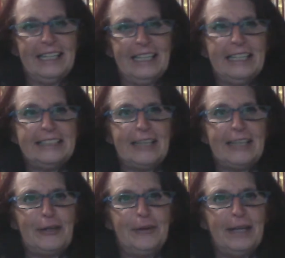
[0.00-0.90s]

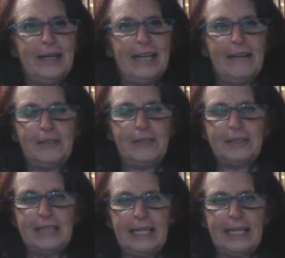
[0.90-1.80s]
So have a
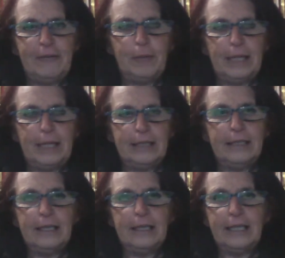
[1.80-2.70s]
good day, everyone.